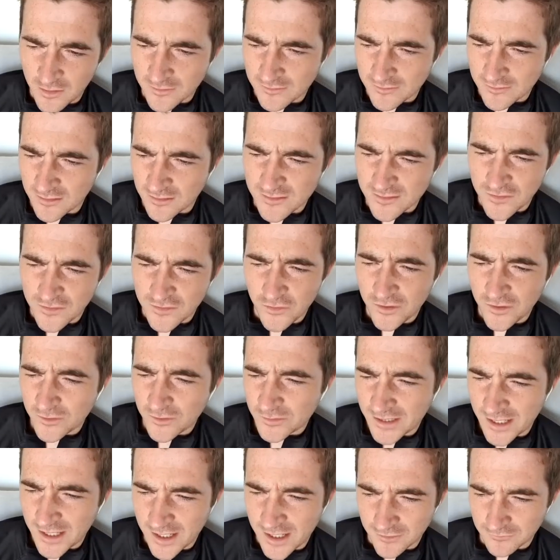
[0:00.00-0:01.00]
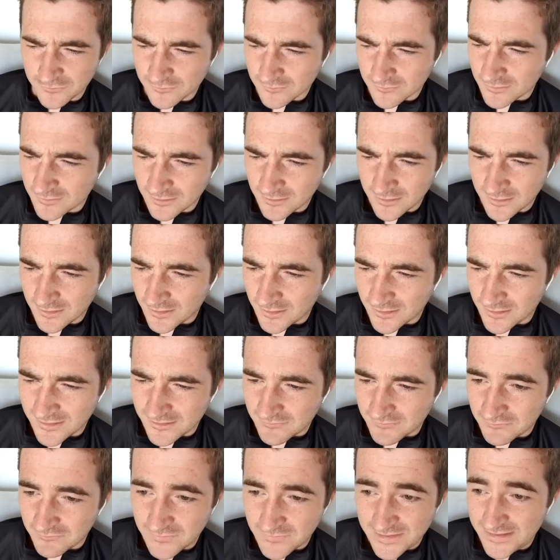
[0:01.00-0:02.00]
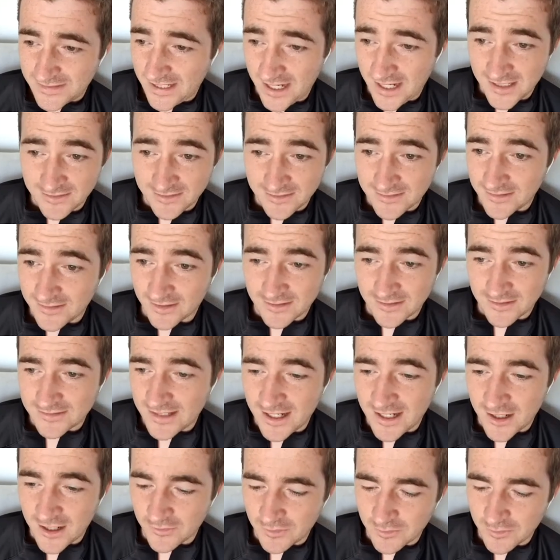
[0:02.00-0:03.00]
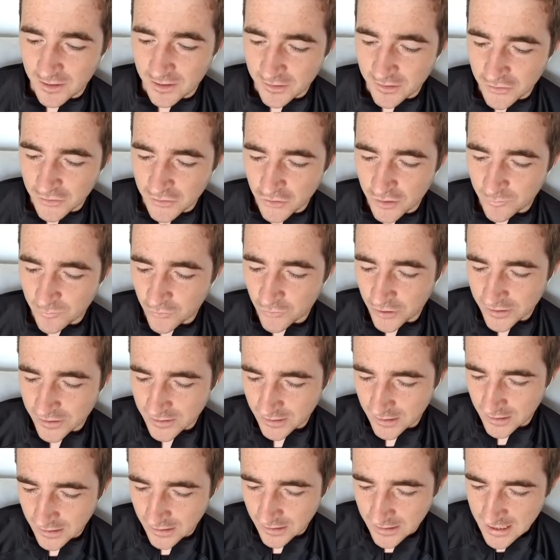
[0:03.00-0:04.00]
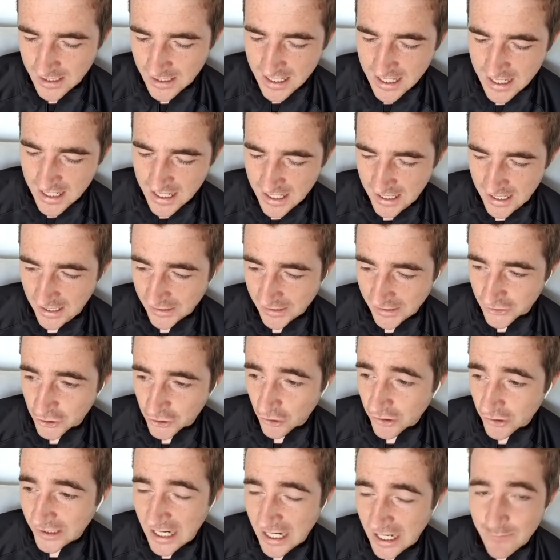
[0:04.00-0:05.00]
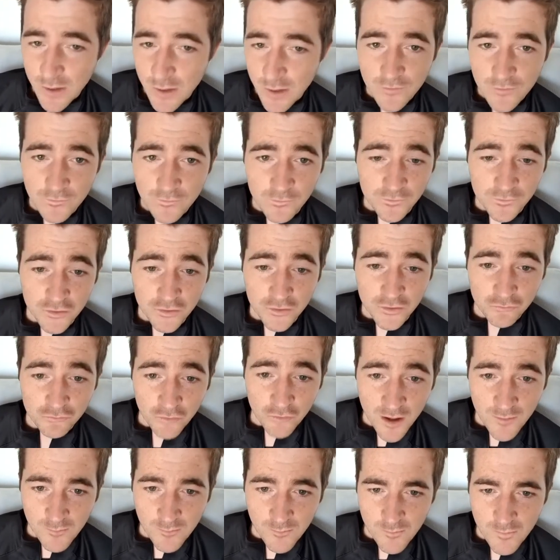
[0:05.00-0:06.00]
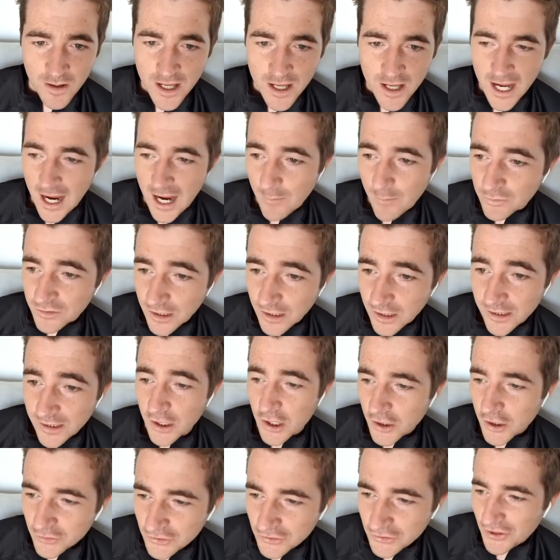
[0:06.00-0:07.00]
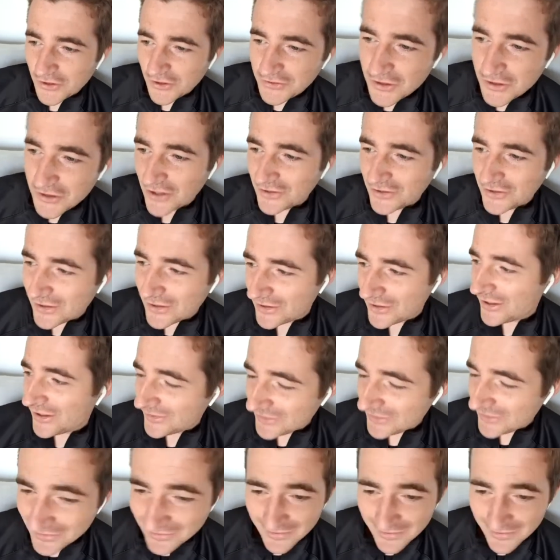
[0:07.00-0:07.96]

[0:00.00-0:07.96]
like 2-0 down, 10-6 down in Junior British League, and John came over with a drum and was like, dun, dun, dun, dun, dun, dun, dun,